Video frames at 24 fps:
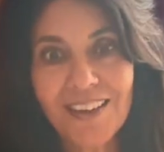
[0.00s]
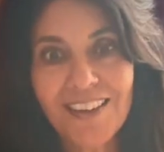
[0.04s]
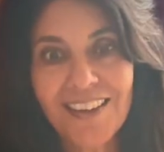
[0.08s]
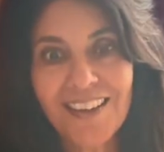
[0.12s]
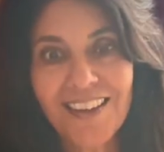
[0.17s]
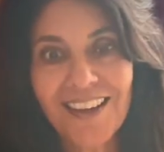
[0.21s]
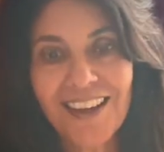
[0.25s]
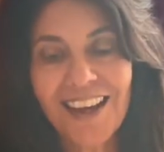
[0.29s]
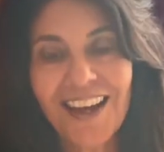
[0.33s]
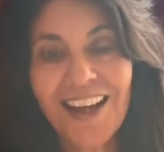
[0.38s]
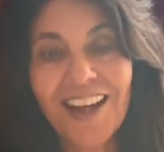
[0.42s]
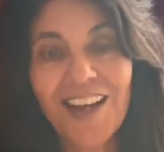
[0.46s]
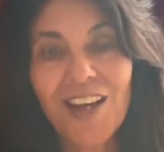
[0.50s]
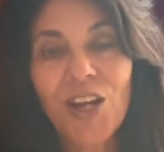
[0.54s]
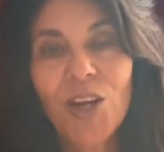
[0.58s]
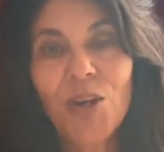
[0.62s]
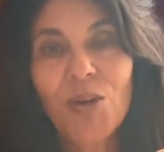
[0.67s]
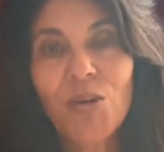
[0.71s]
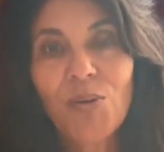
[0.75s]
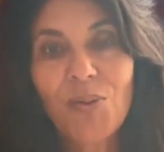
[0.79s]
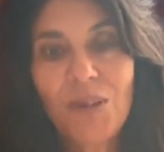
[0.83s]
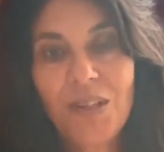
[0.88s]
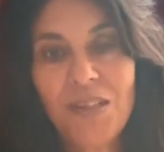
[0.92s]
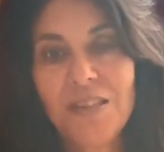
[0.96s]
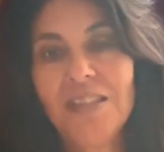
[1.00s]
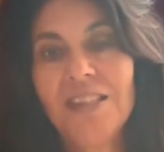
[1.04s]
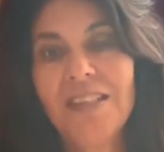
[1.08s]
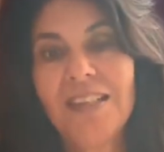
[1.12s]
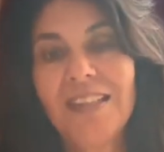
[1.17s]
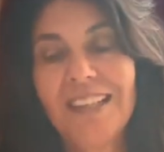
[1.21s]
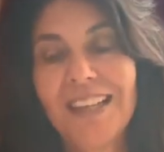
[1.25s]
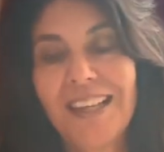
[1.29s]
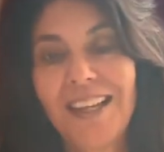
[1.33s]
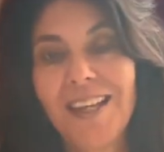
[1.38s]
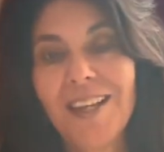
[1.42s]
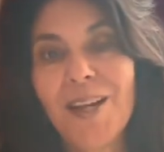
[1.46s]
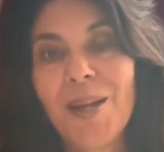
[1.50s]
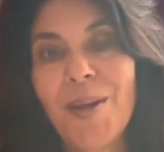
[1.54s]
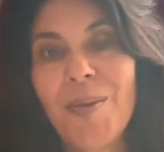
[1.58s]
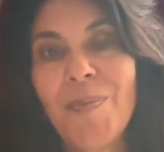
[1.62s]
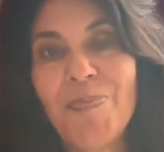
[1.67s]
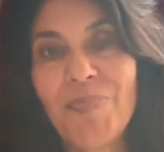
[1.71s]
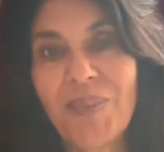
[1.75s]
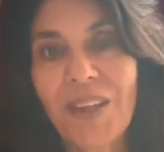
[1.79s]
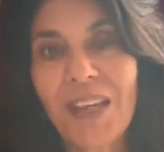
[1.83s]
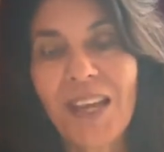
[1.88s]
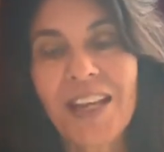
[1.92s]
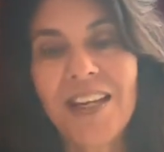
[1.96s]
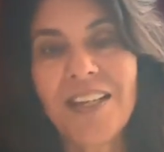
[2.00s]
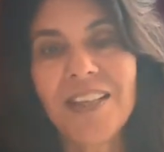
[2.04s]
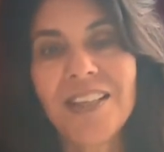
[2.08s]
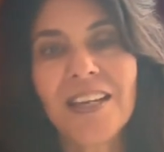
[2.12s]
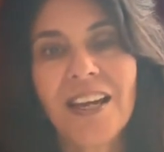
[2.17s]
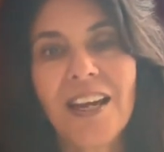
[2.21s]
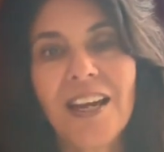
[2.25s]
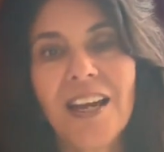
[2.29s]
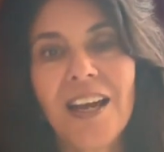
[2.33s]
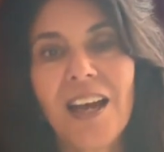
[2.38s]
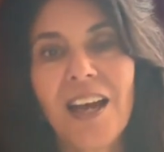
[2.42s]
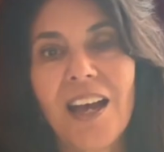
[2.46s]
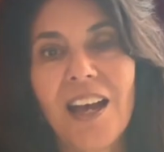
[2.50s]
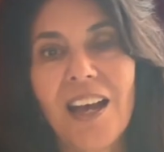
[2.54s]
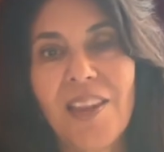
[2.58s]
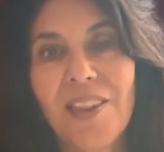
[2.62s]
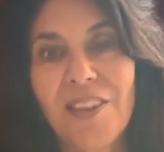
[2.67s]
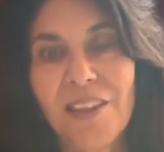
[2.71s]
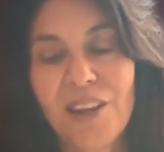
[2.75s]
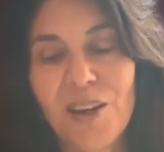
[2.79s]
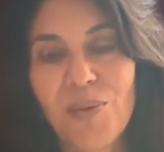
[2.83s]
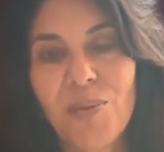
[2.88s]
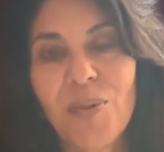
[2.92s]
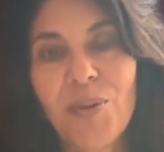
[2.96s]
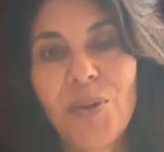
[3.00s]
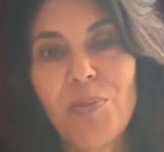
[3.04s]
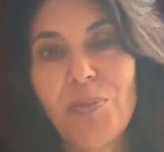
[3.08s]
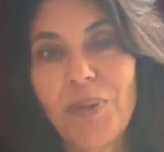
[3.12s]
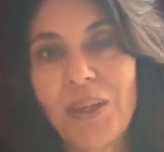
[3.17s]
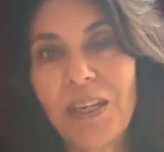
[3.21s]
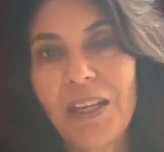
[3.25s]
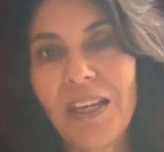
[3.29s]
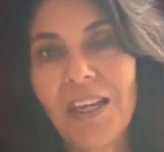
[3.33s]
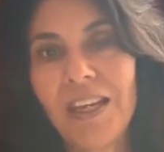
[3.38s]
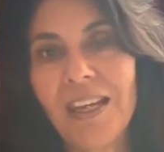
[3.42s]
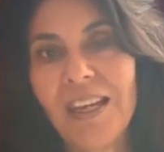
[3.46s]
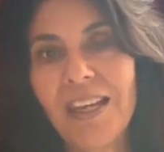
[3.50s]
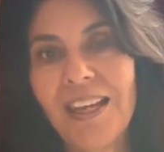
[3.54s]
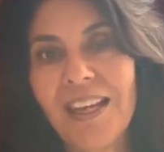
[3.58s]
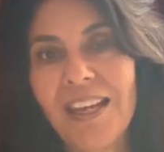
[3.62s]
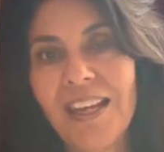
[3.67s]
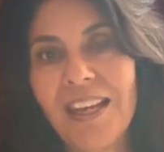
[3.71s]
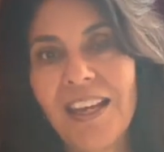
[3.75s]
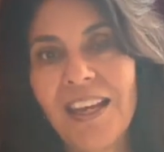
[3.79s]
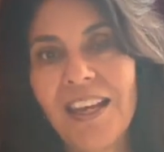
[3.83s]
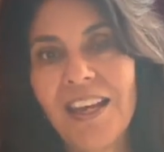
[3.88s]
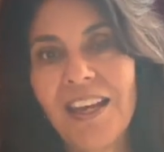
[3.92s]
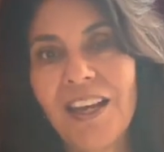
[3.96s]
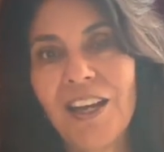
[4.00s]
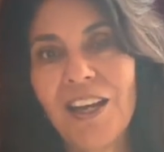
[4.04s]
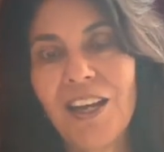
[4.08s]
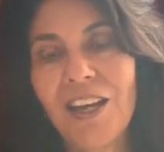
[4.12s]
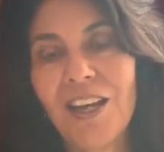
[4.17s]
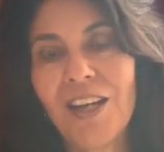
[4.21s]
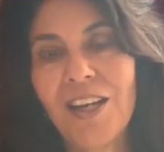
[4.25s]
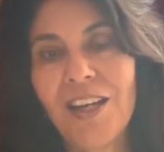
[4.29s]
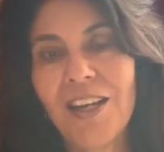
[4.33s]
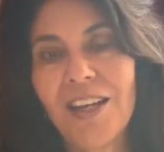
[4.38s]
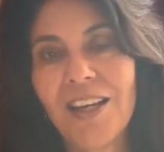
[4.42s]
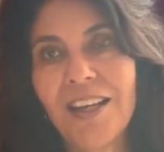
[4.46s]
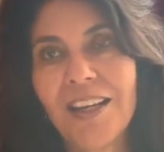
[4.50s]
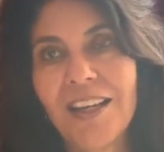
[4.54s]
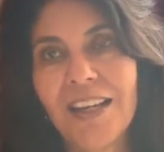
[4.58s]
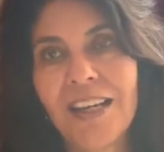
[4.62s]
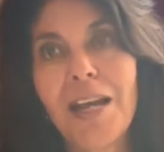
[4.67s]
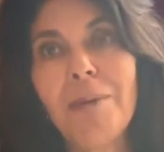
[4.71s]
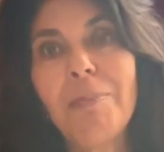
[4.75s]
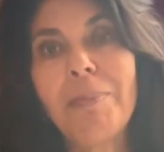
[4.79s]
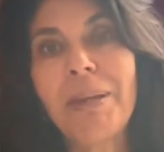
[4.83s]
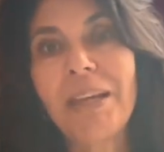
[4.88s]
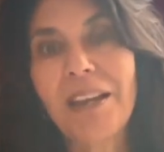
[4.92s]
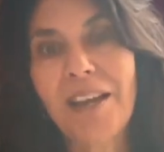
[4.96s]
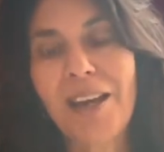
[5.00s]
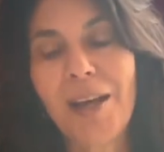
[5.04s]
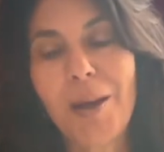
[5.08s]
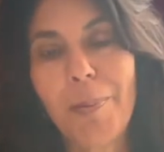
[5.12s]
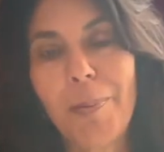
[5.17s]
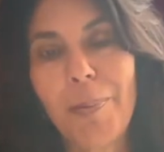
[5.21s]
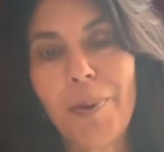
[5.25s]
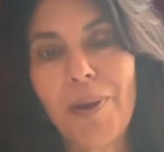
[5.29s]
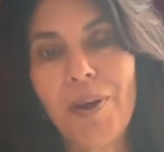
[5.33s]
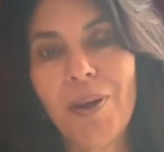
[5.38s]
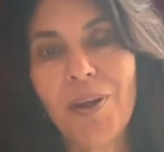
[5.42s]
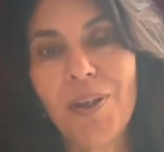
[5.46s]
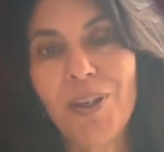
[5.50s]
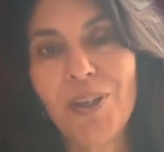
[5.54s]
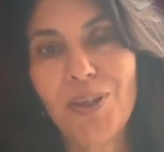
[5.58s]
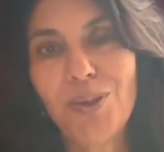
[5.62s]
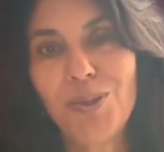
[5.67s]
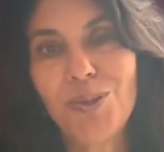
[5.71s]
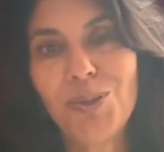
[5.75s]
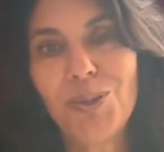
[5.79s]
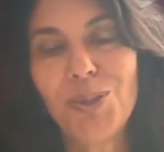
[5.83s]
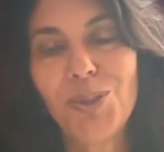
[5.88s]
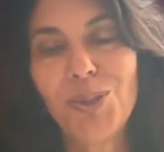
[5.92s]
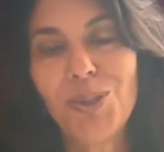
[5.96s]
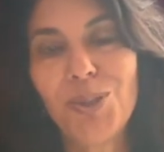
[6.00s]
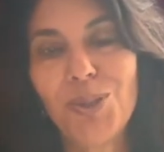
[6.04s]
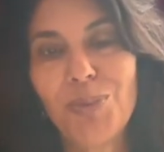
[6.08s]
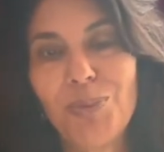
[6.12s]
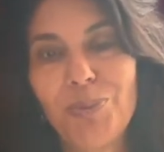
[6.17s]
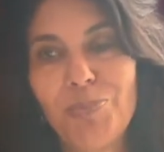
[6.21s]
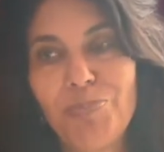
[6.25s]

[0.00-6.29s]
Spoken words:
Yeah, recently, and there will be a coming up a YouTube